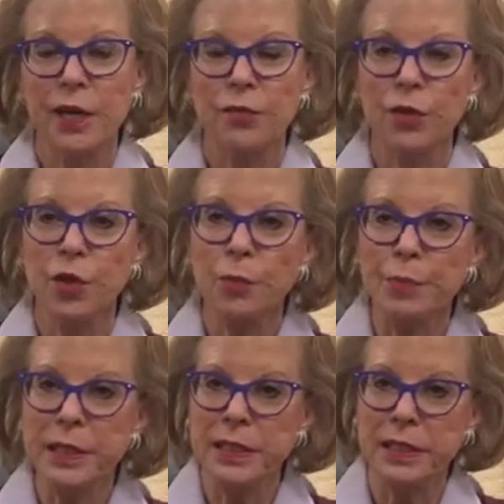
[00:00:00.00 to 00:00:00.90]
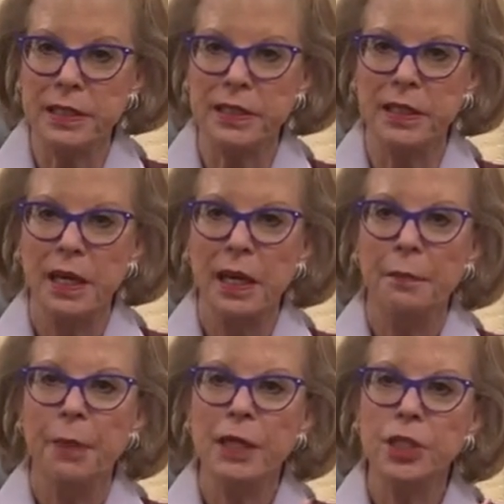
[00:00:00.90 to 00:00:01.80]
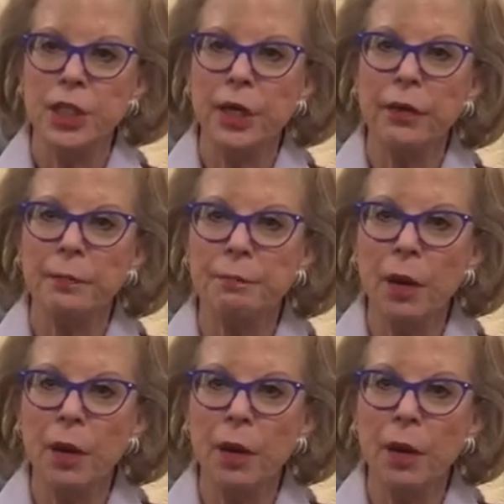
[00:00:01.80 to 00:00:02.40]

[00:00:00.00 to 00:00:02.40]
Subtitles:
for your business by sharing